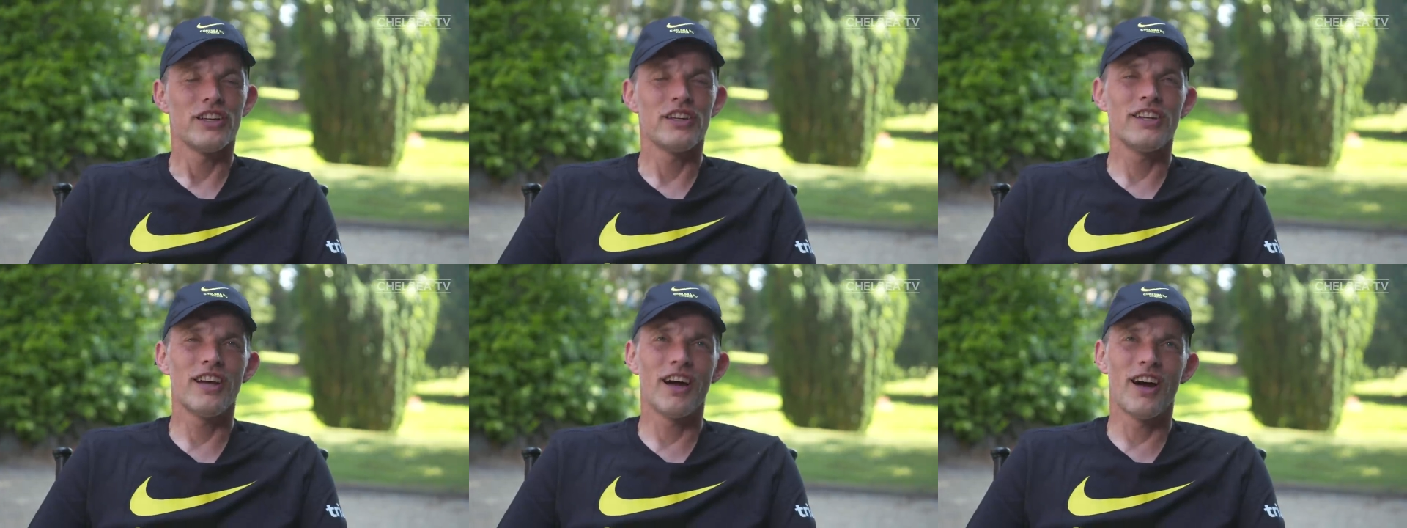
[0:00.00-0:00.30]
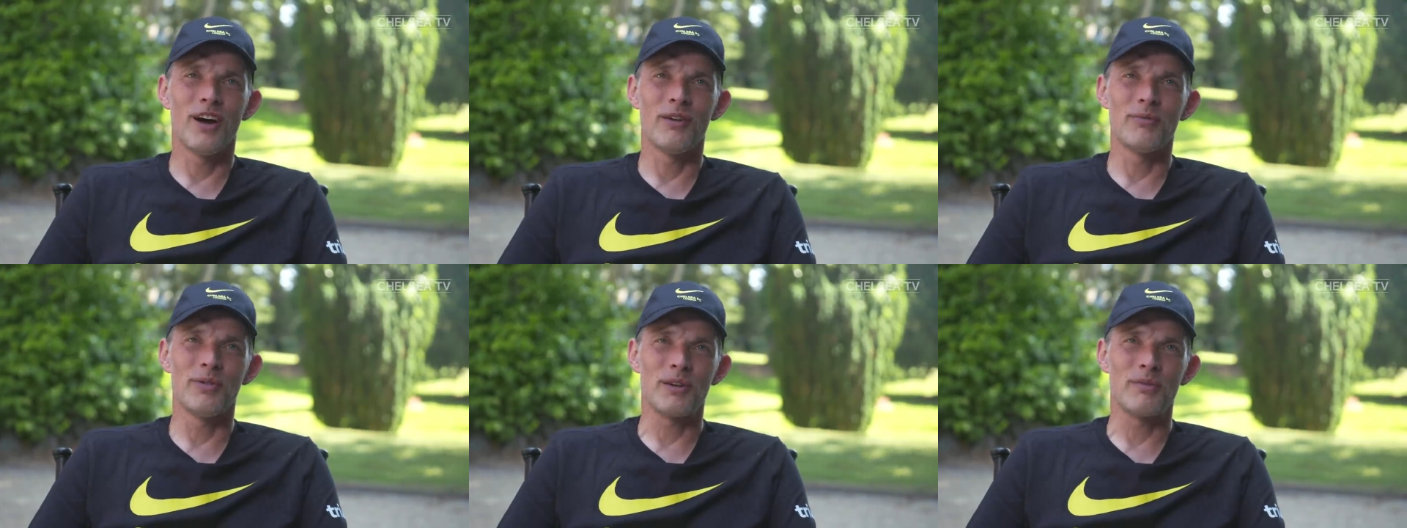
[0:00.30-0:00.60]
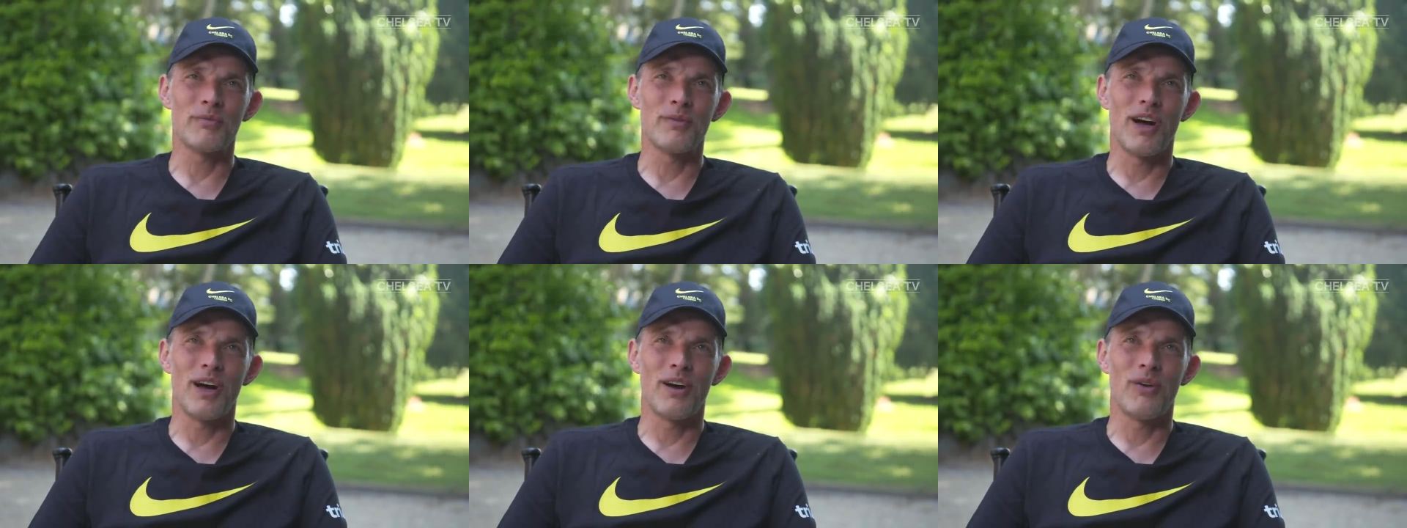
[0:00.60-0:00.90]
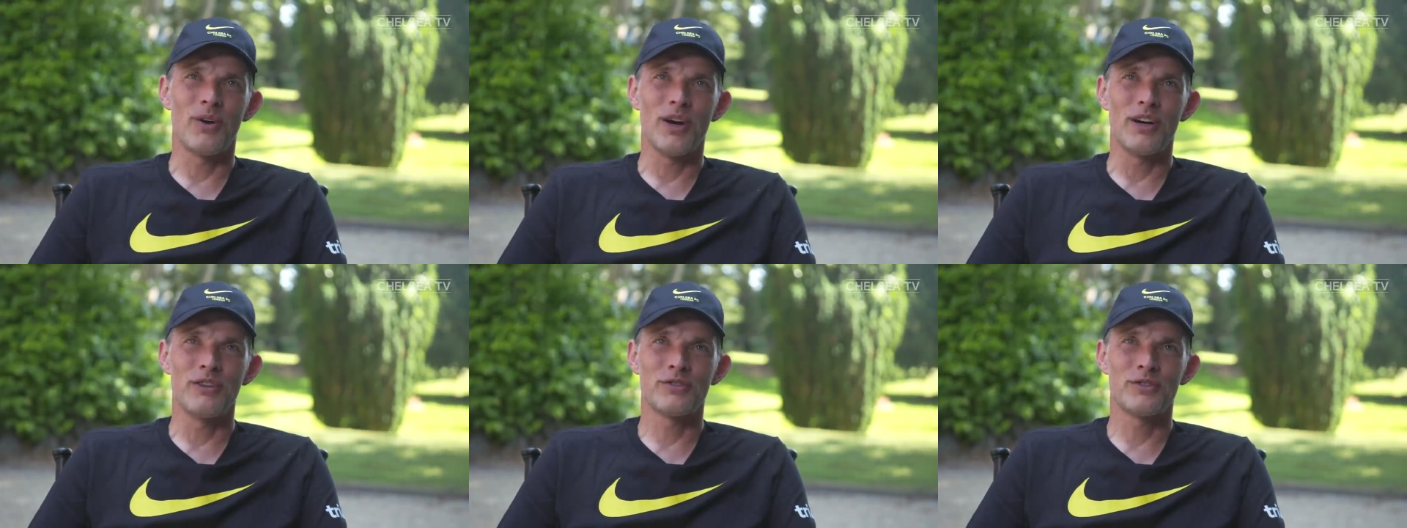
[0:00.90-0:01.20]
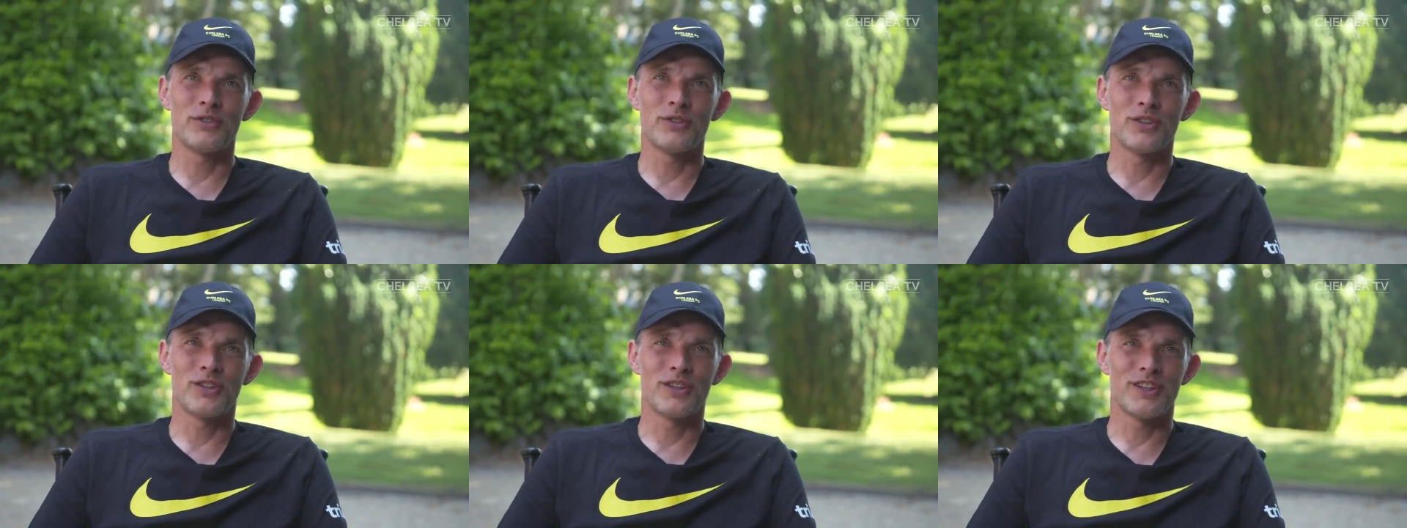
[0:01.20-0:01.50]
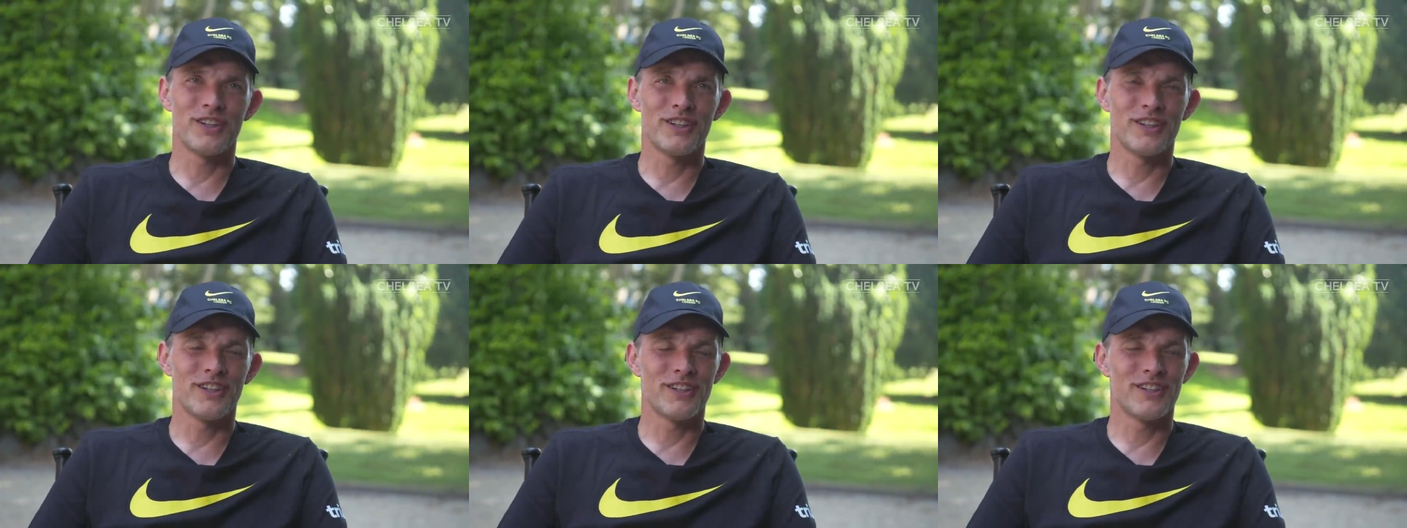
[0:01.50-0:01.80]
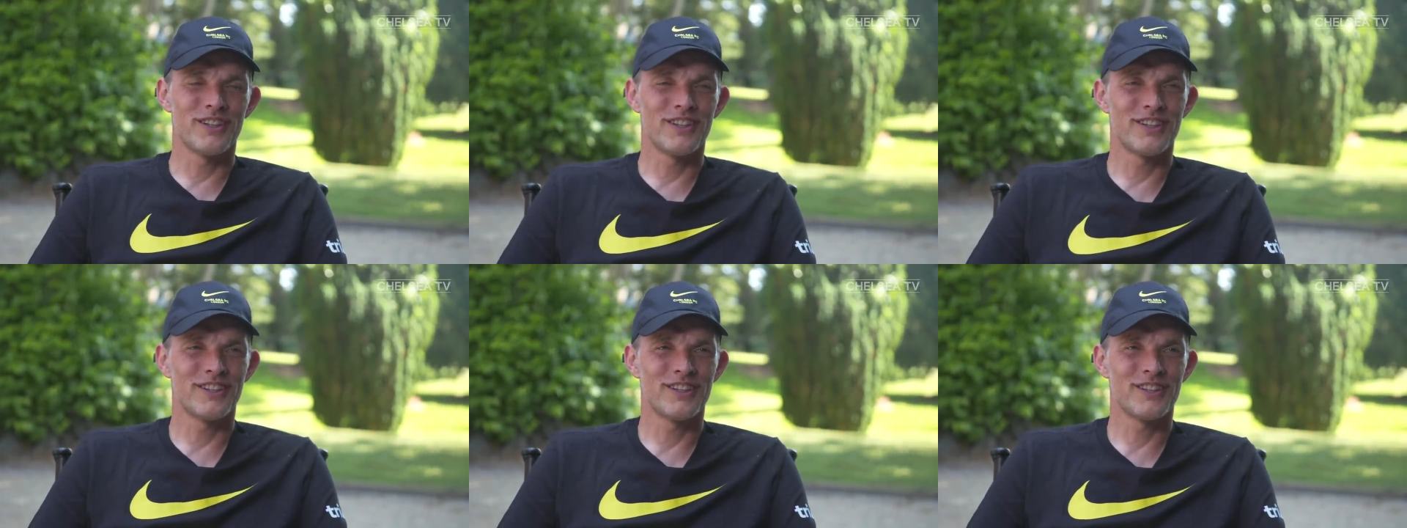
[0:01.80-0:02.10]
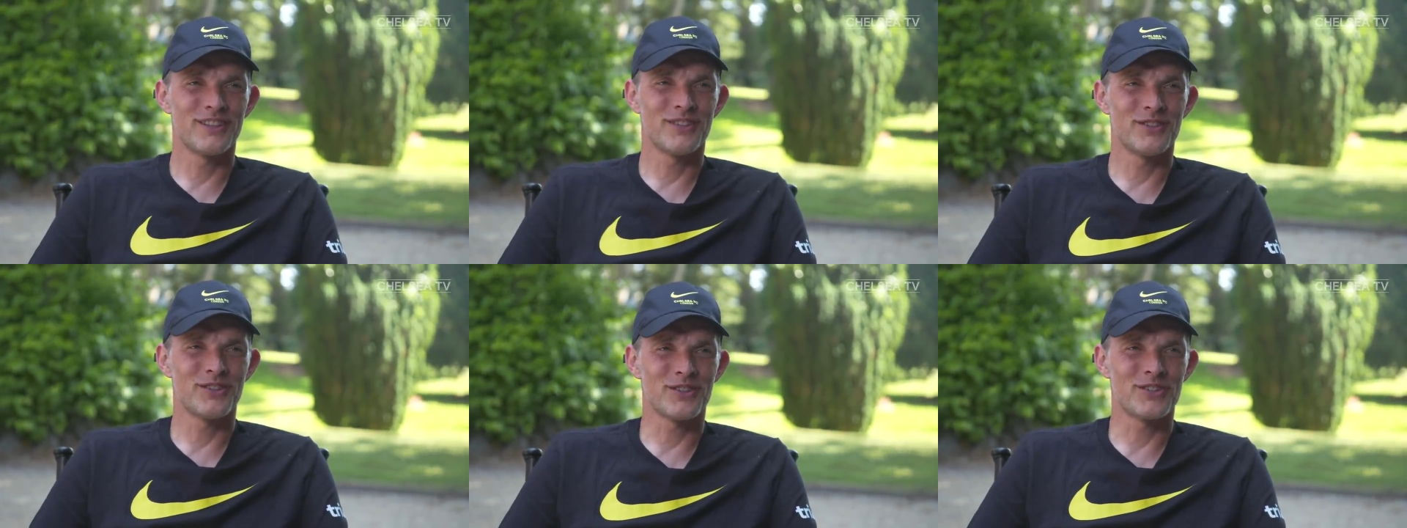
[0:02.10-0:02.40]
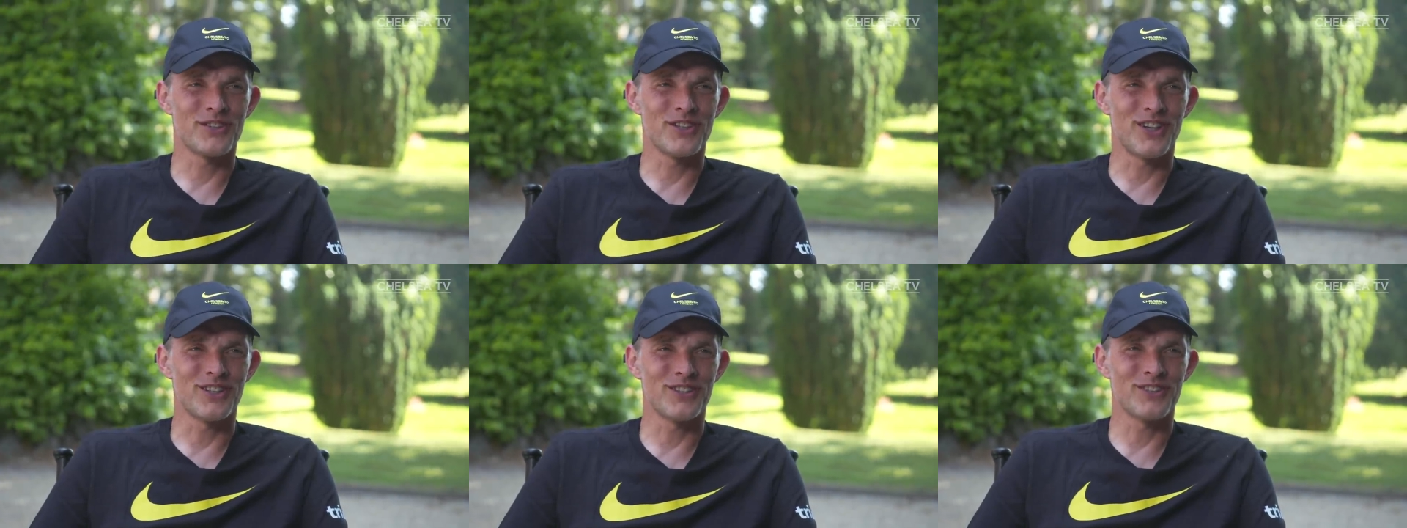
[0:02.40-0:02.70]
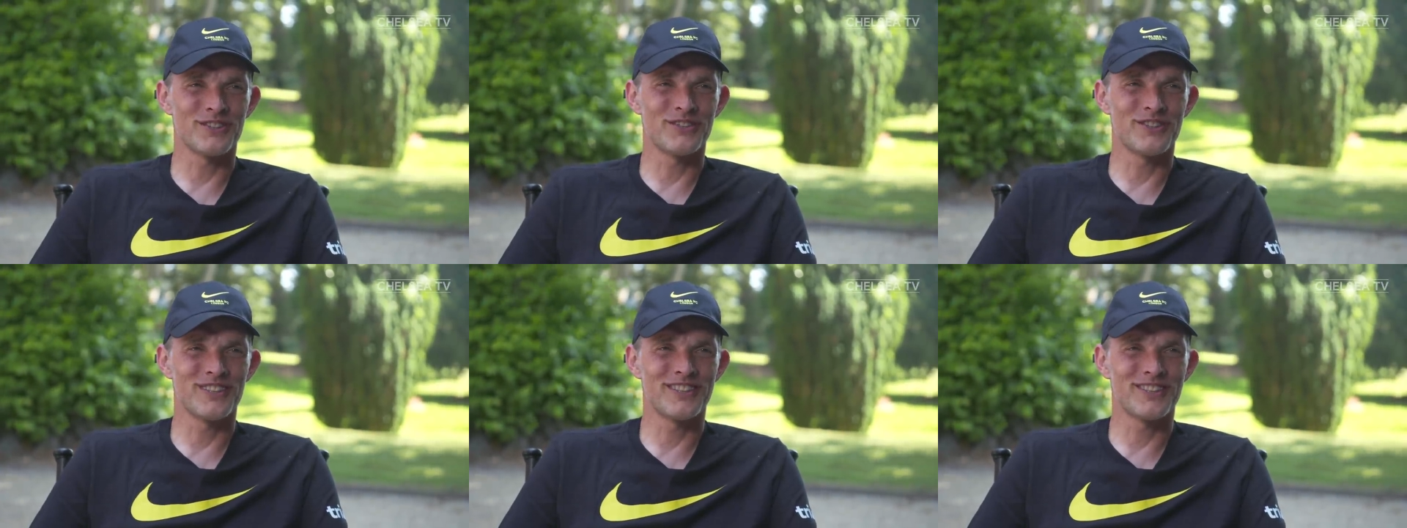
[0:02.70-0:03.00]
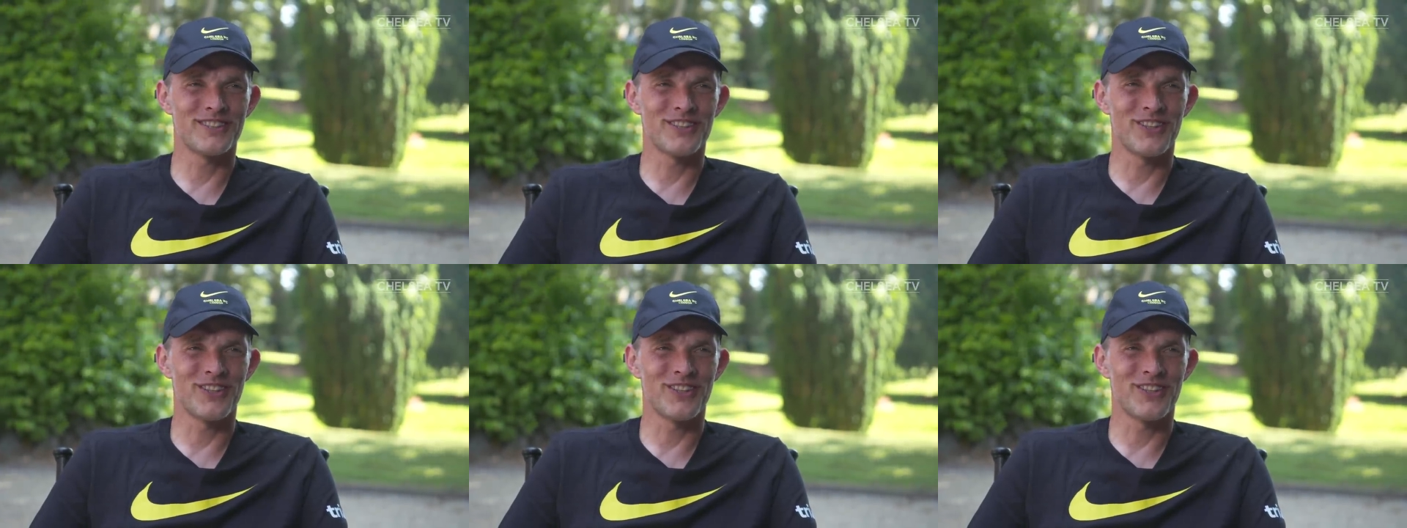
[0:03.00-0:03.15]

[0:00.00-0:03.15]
Yeah, but my wife took, uh, took charge of it,